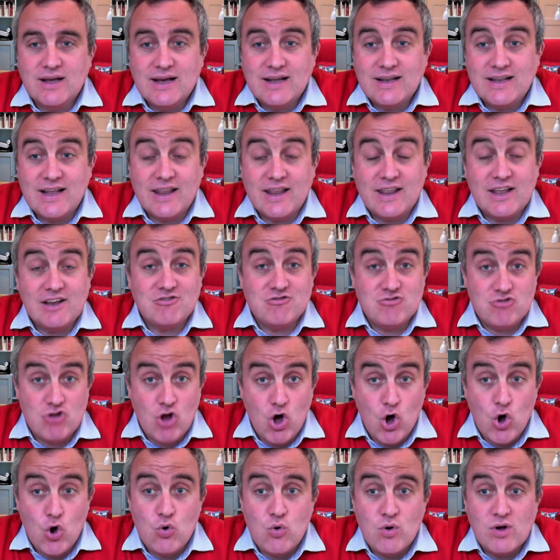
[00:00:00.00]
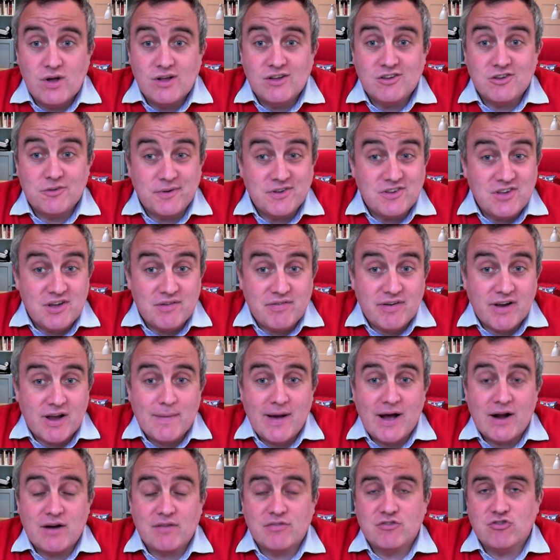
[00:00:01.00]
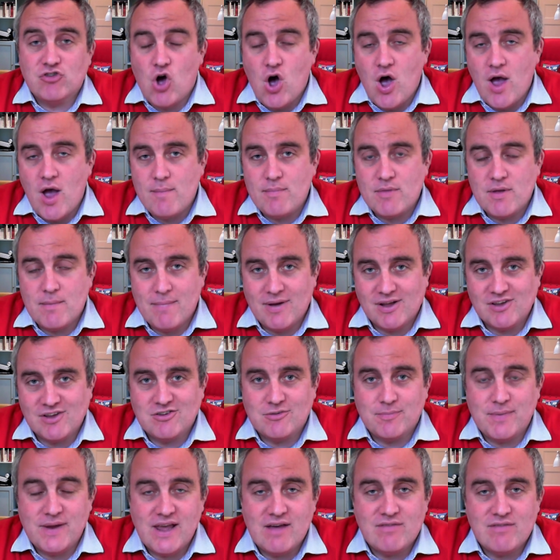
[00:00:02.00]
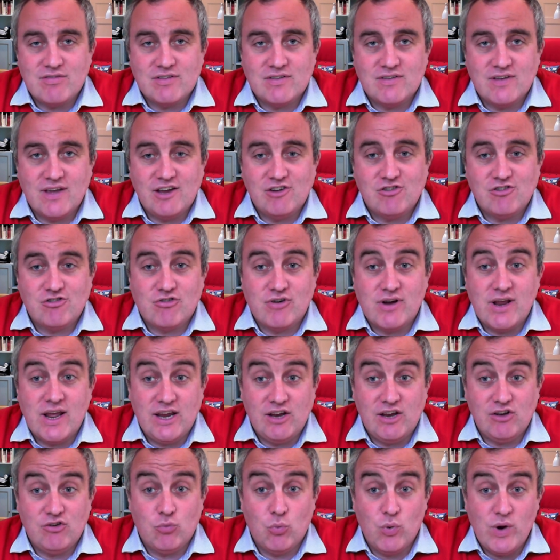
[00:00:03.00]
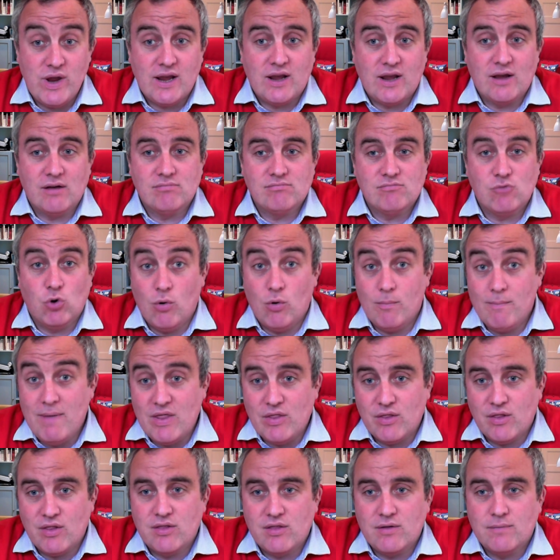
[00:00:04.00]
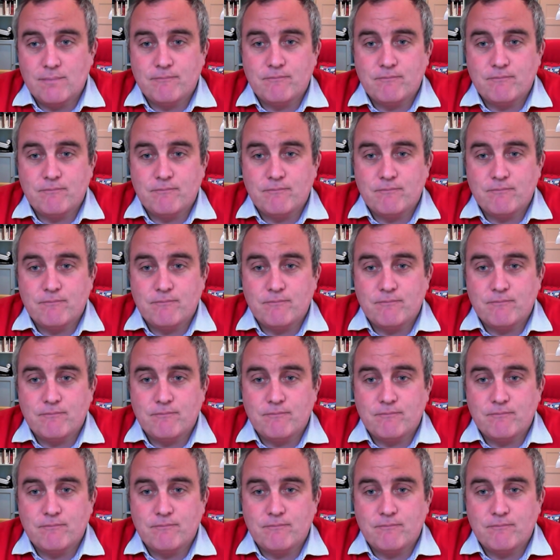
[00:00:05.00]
Now, there's no specific amount of time that must be given to history each week or month.